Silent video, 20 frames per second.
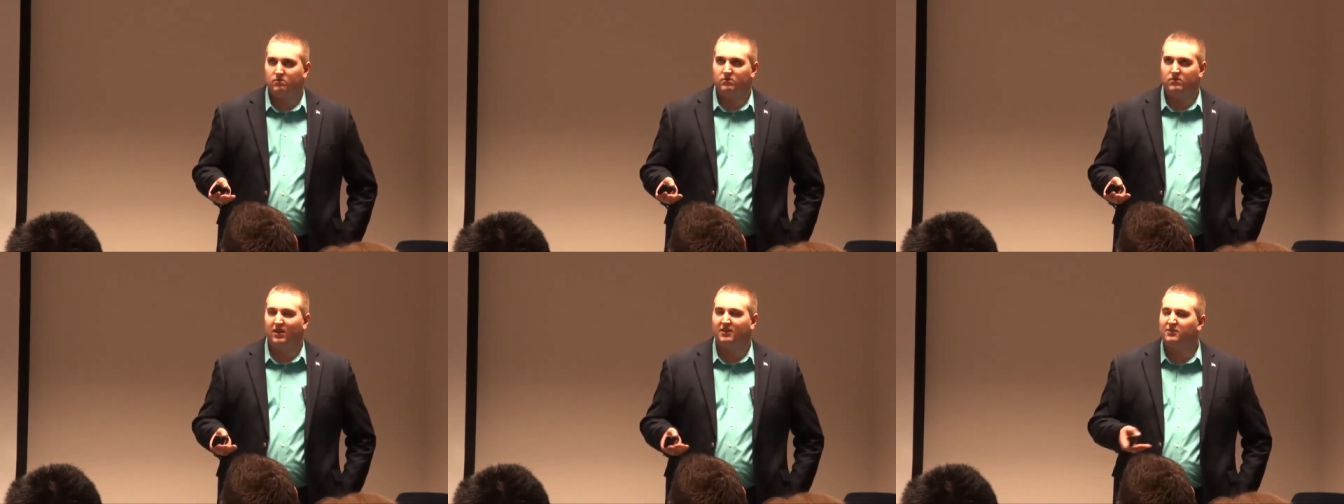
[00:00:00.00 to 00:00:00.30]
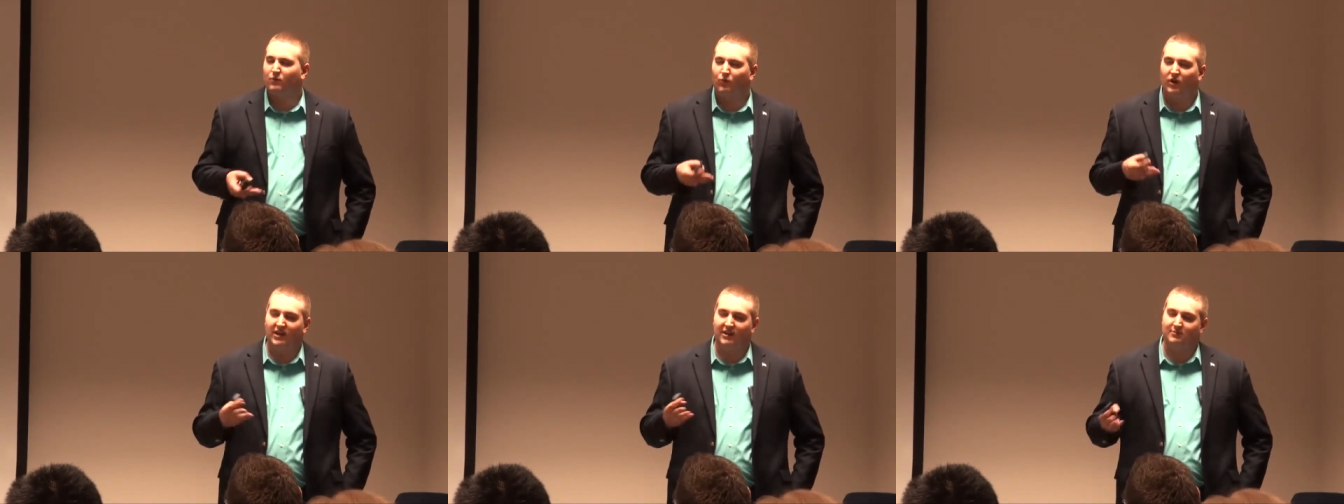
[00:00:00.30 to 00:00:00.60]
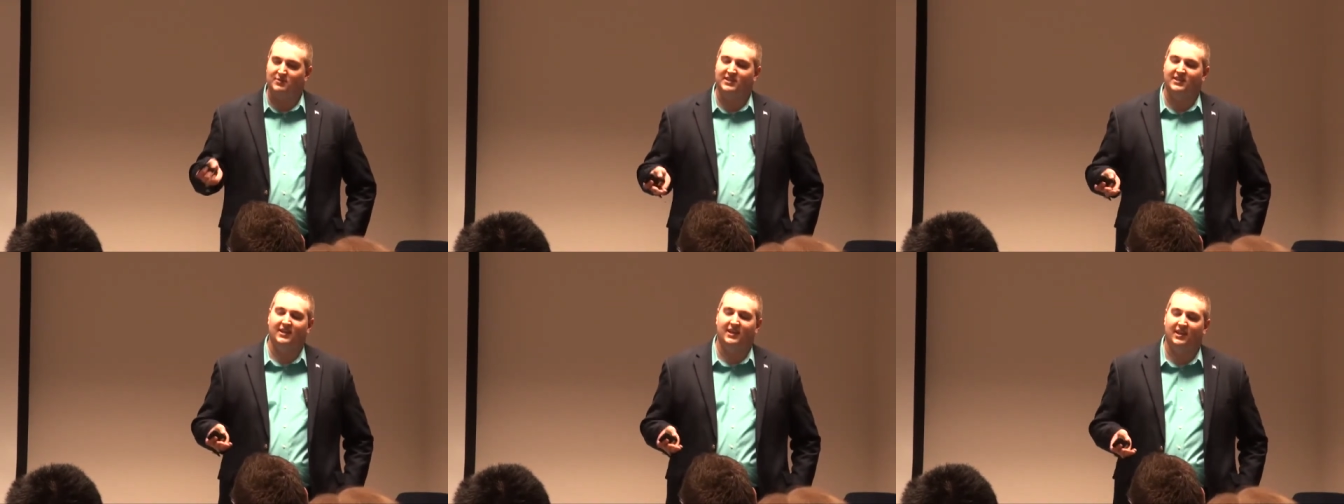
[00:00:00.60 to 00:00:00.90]
not the
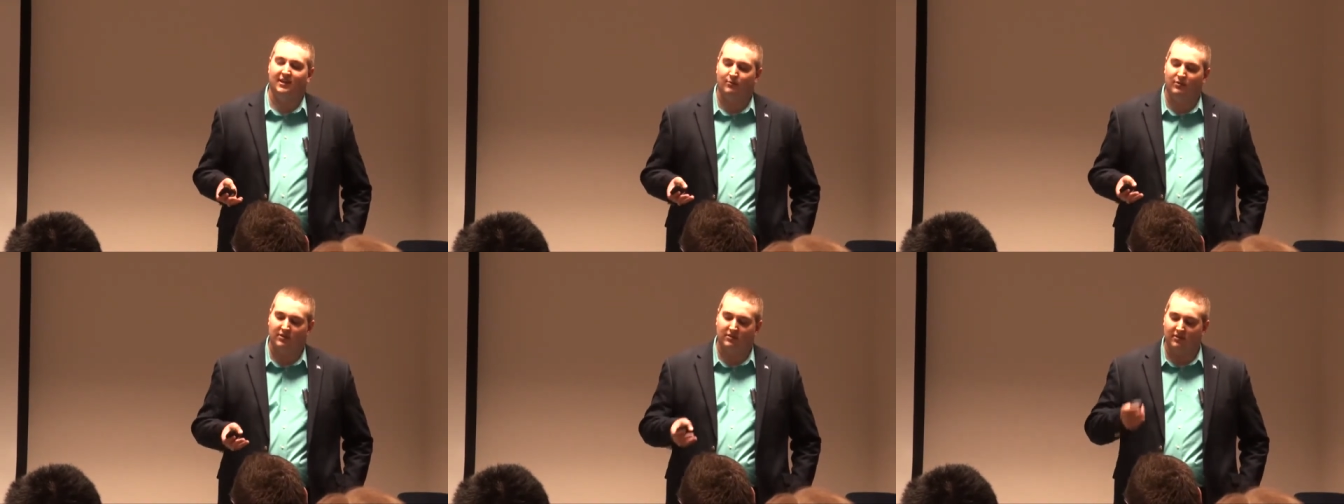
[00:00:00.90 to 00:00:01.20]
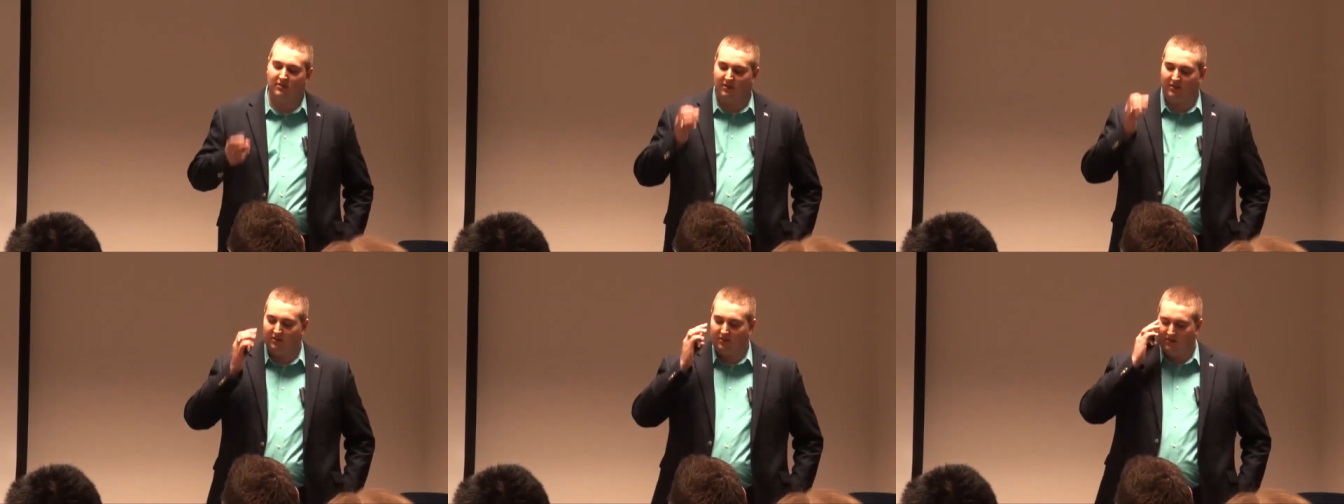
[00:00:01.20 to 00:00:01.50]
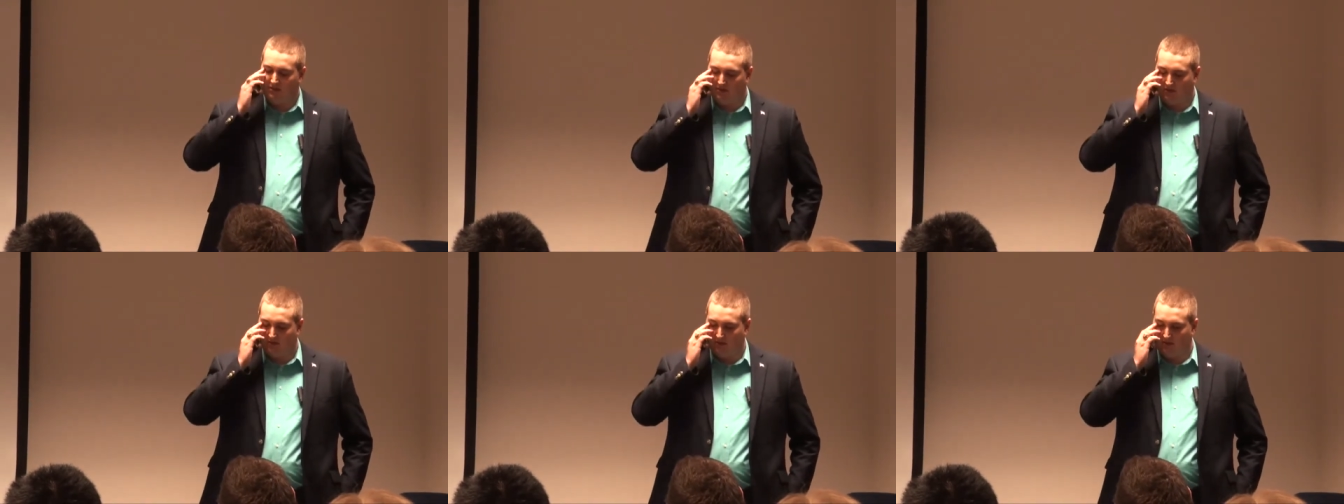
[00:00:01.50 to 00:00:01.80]
YMCA, but the
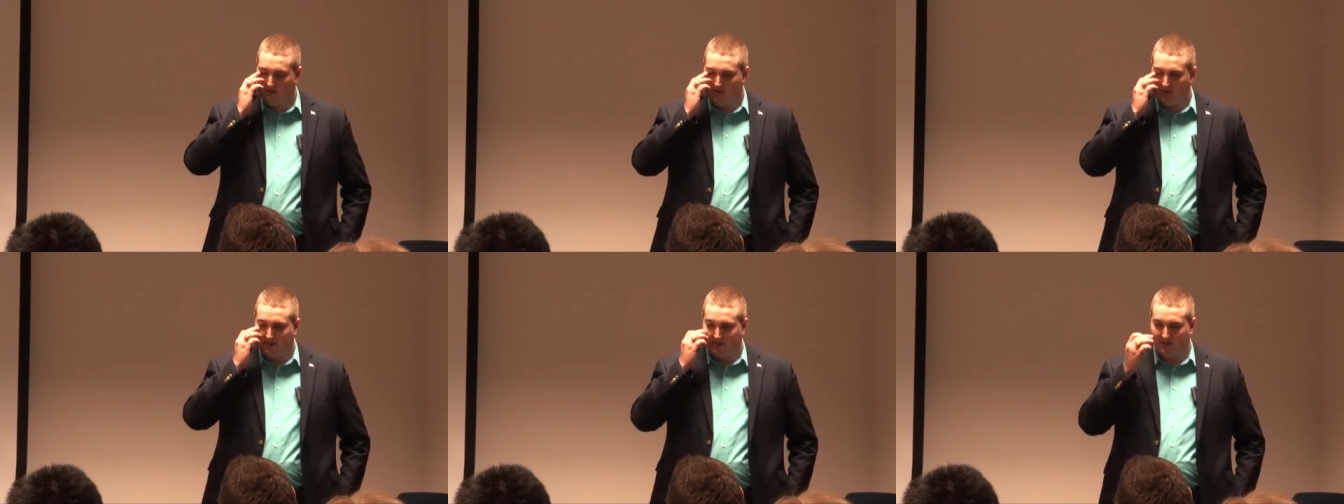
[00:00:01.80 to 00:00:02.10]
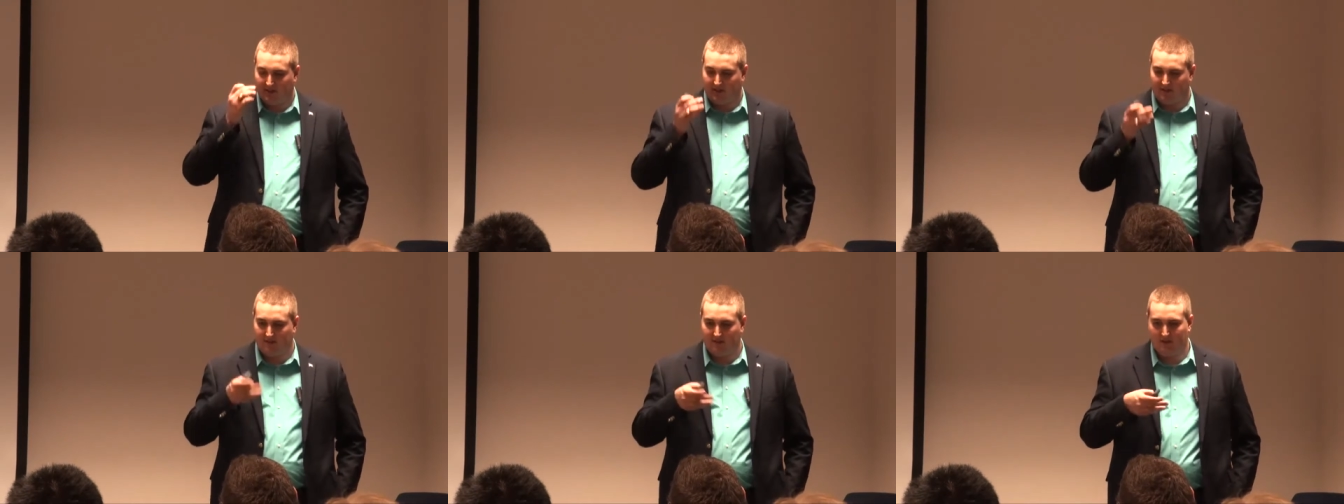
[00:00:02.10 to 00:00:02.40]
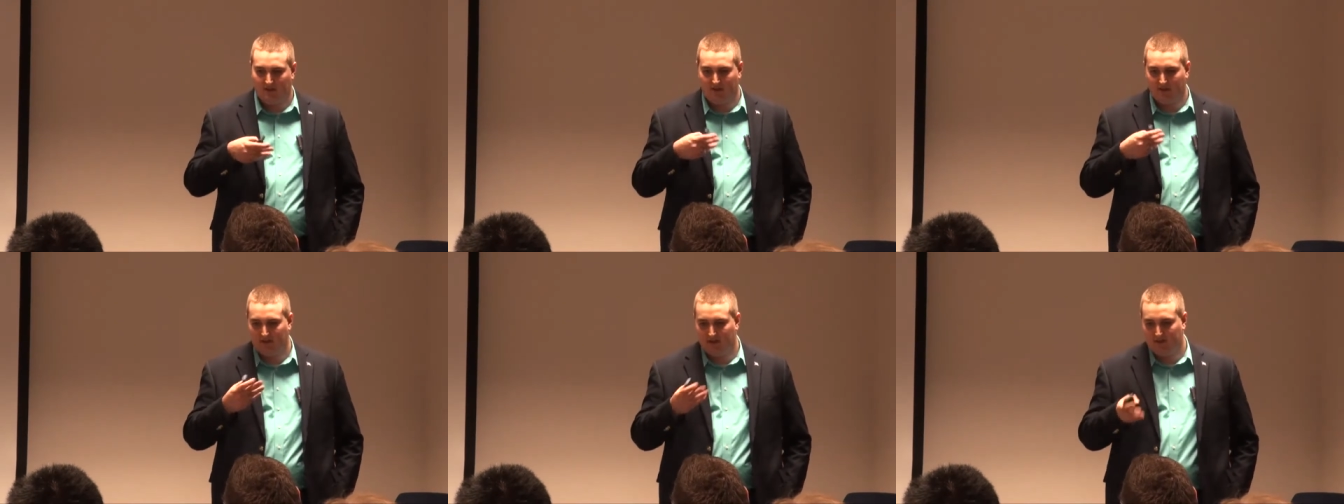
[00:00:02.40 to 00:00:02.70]
it's like
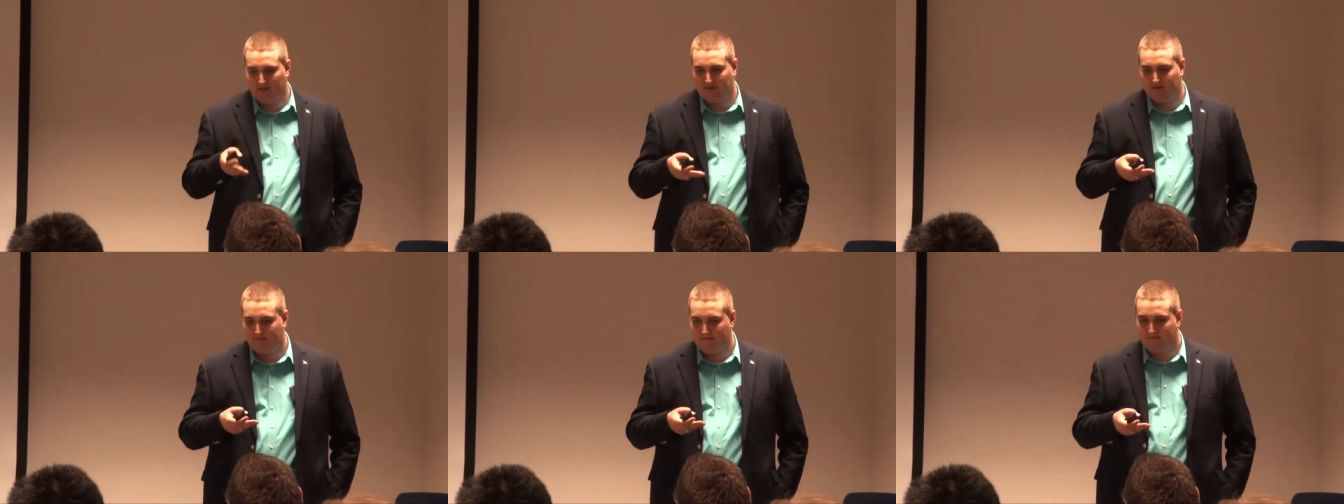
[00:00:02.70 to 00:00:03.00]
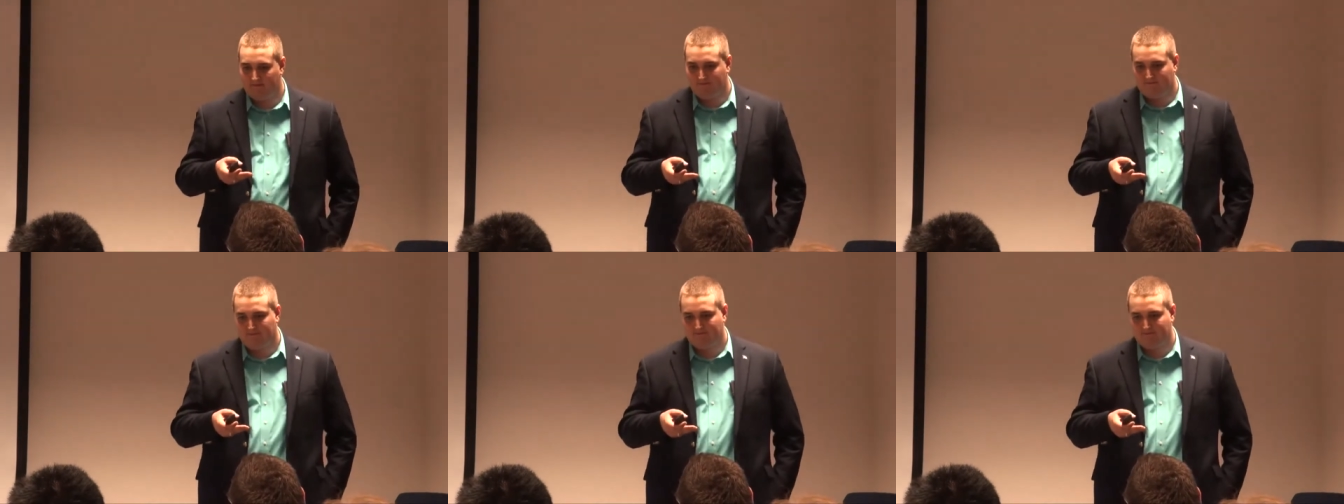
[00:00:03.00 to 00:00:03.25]
the um,